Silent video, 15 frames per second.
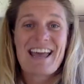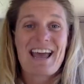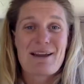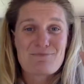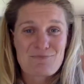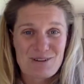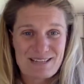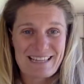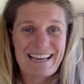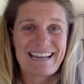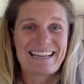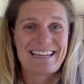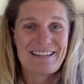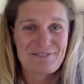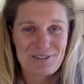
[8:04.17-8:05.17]
and bring that
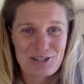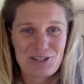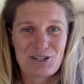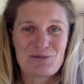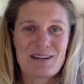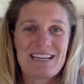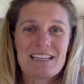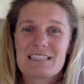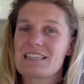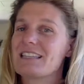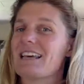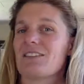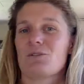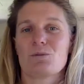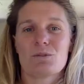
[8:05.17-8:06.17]
in every 2 weeks, then
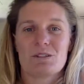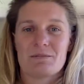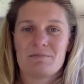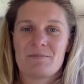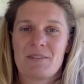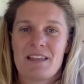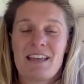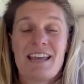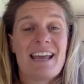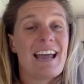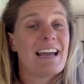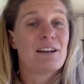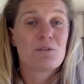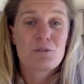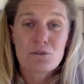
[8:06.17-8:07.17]
that's awesome.
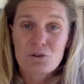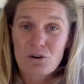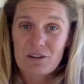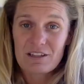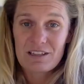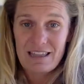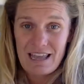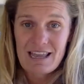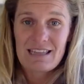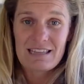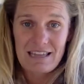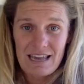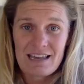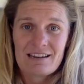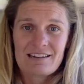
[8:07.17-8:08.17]
And if you're not there
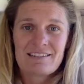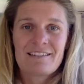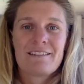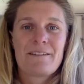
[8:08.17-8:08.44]
yet,